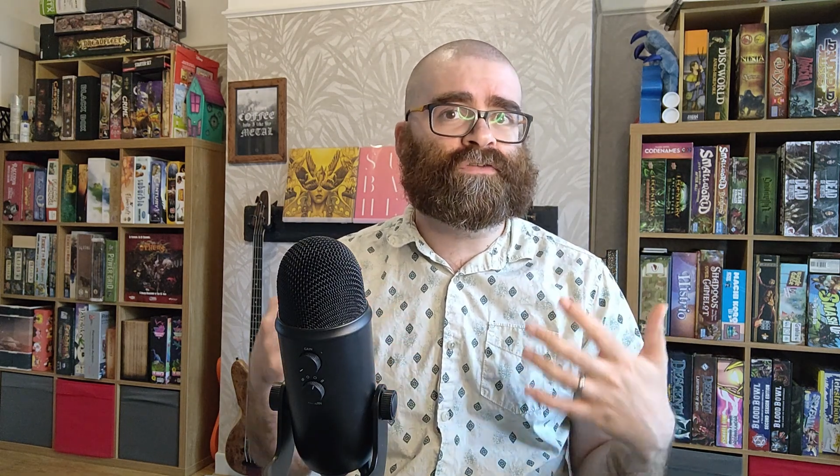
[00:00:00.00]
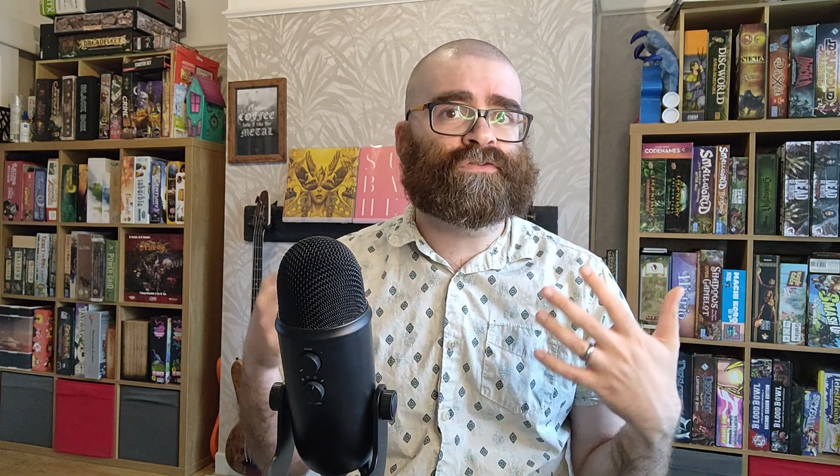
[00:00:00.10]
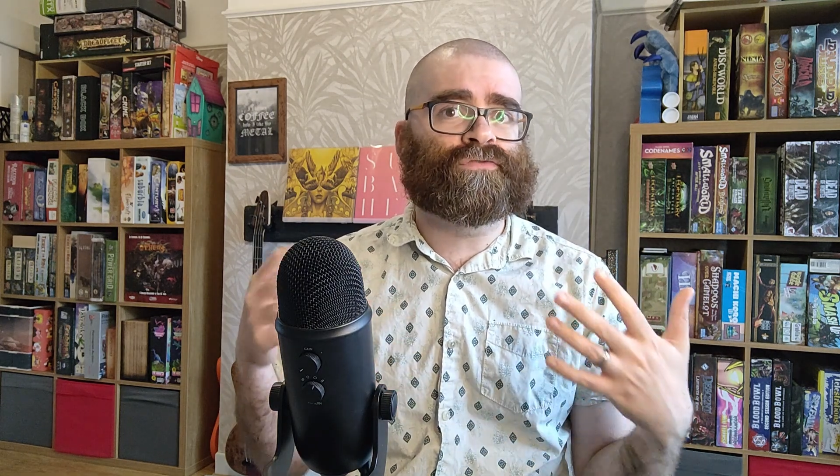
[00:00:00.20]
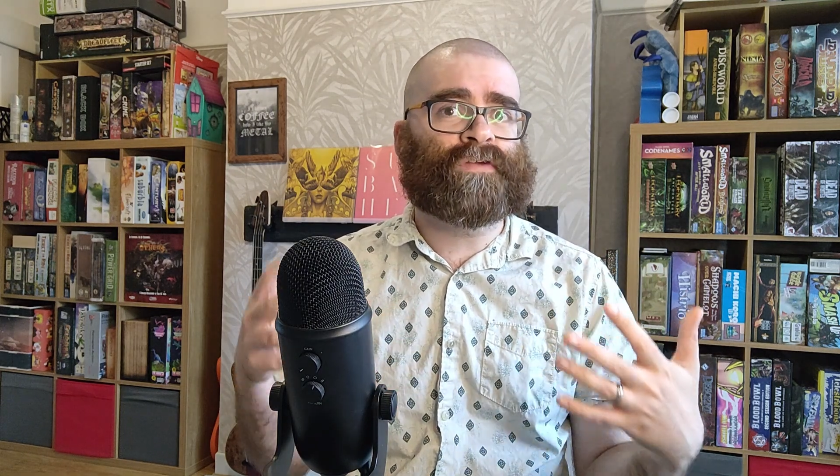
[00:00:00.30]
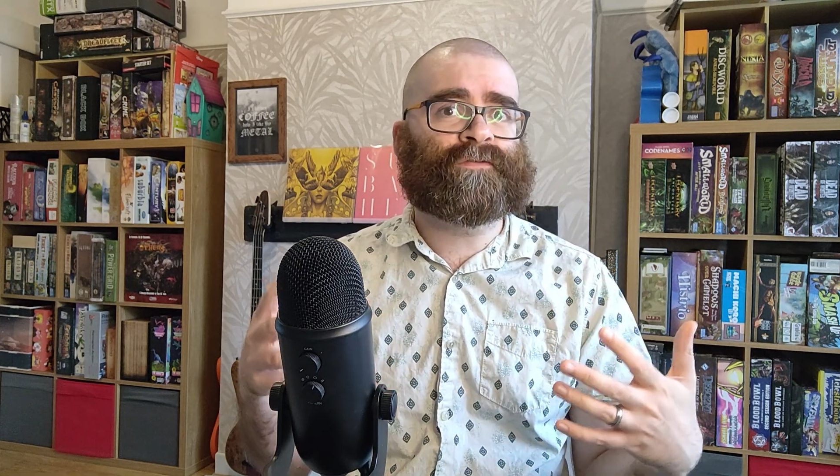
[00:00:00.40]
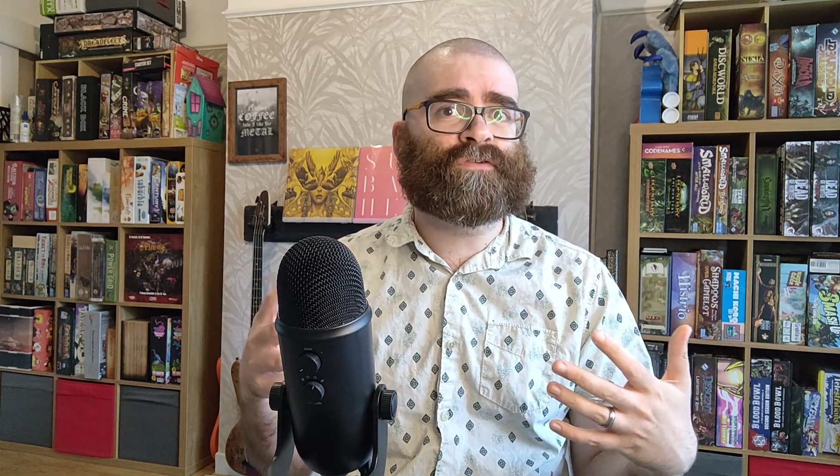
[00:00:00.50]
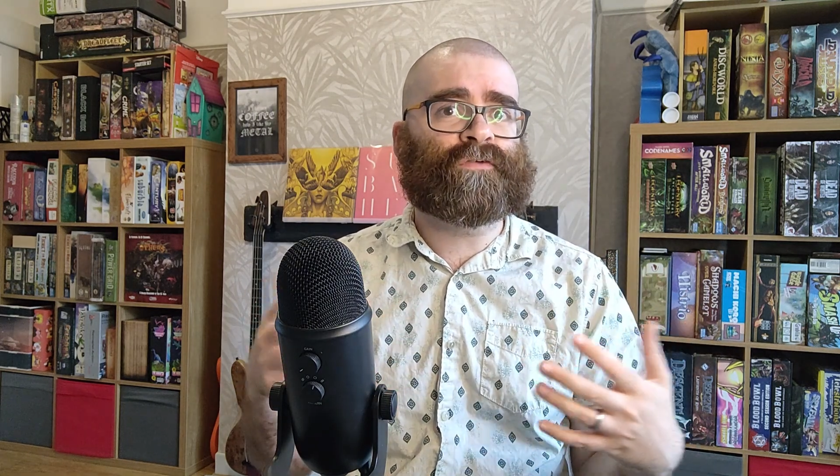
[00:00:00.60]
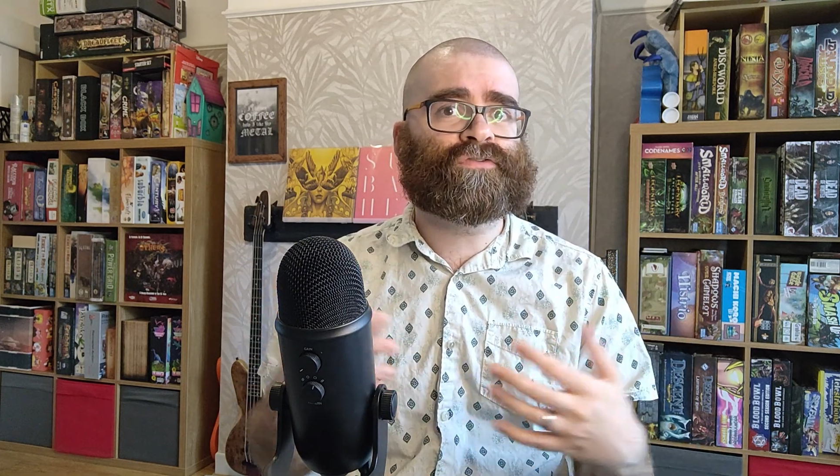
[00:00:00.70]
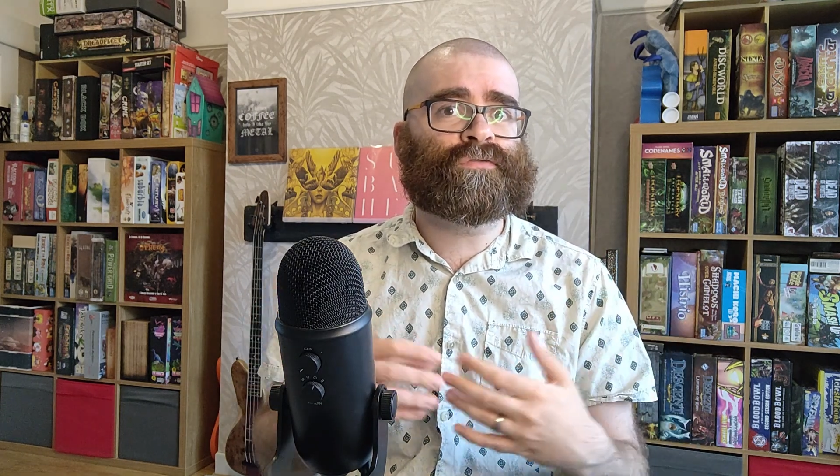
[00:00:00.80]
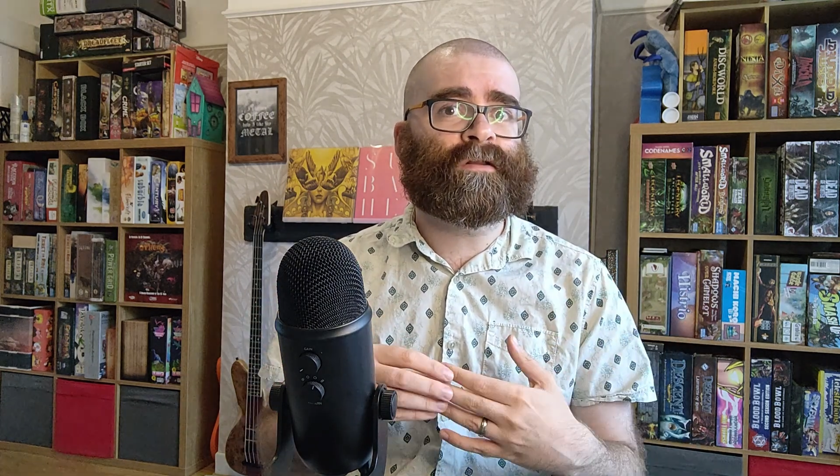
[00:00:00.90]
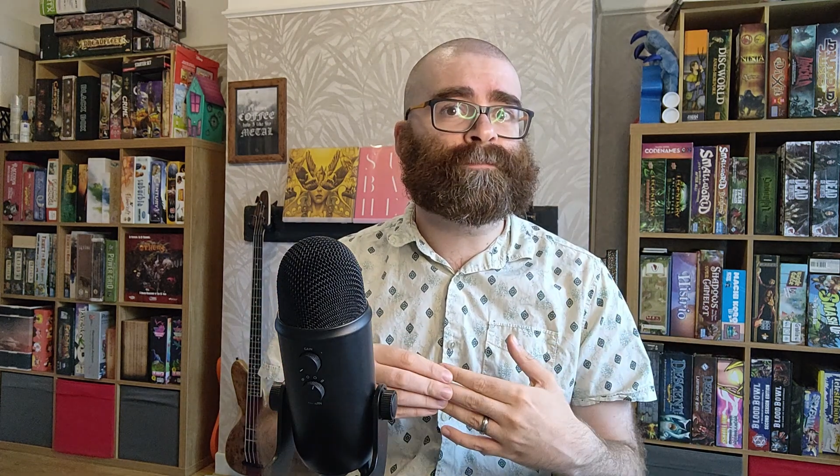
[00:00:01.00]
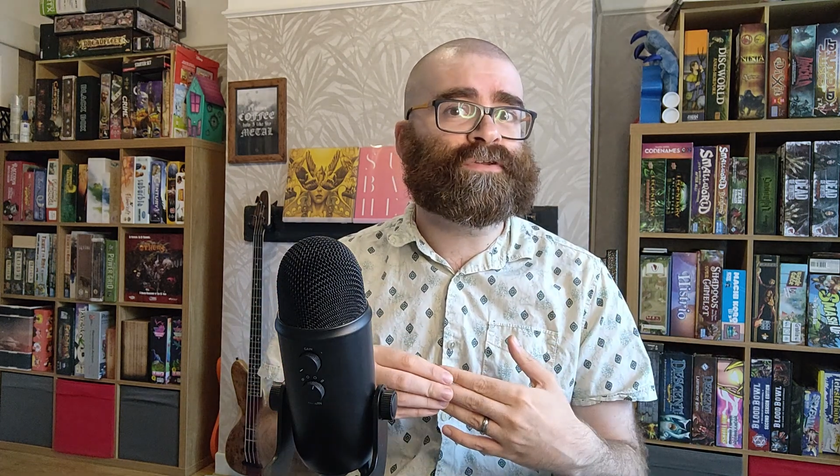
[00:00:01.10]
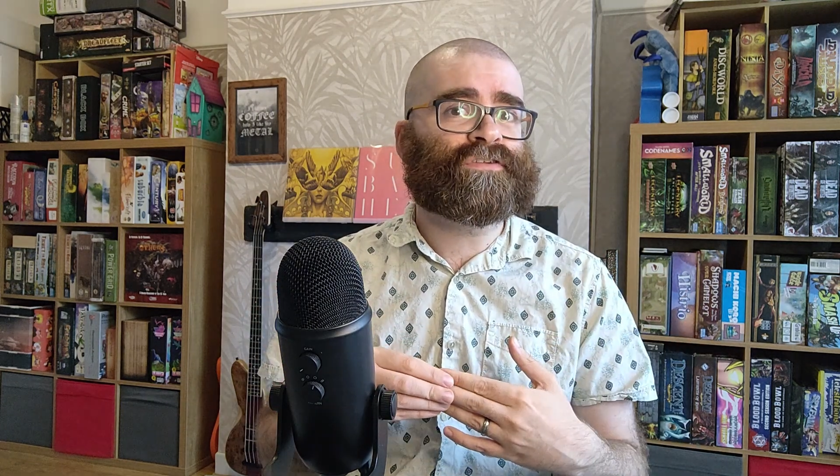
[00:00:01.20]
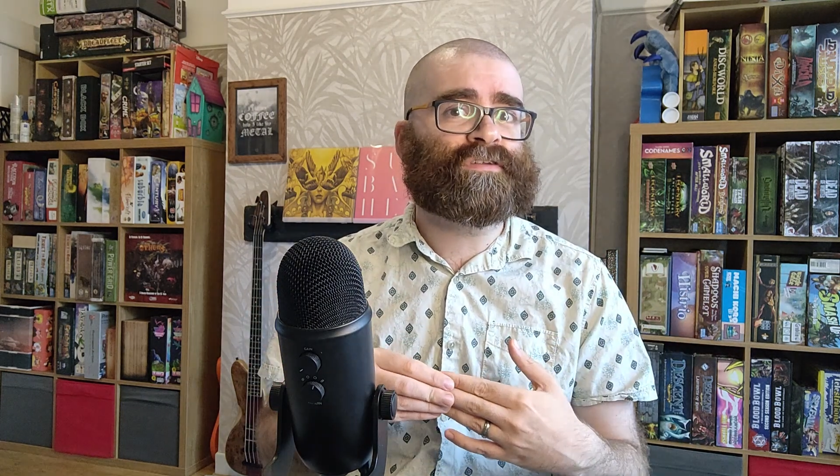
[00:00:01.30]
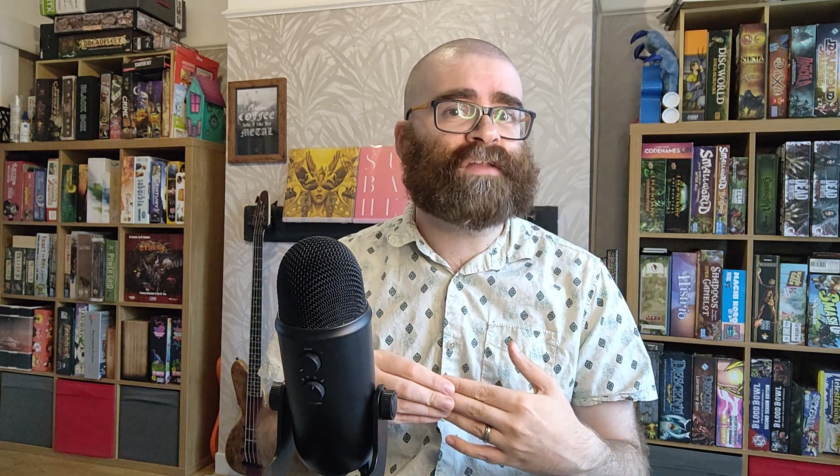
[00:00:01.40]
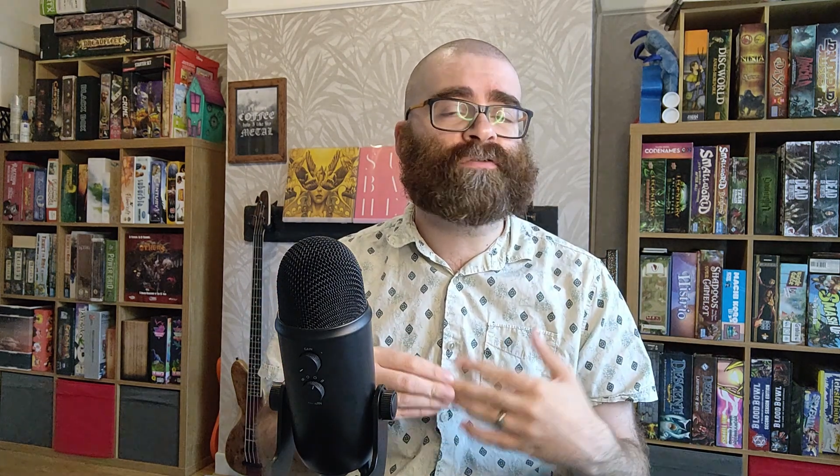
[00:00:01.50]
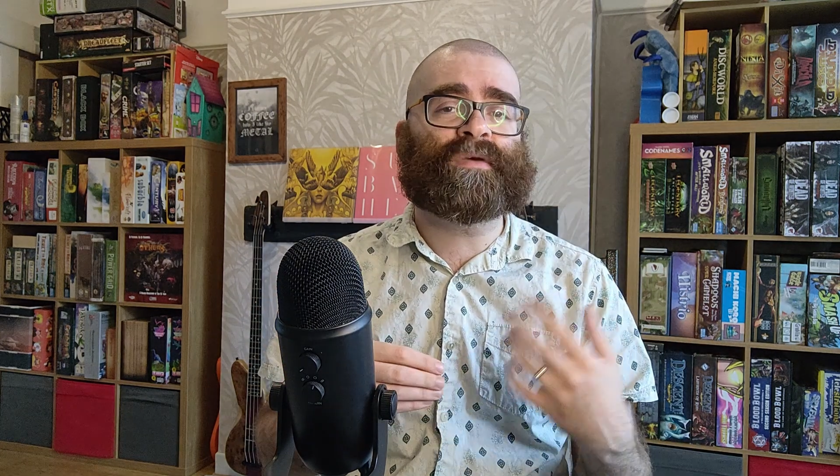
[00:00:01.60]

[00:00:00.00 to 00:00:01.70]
just drift off to and appreciate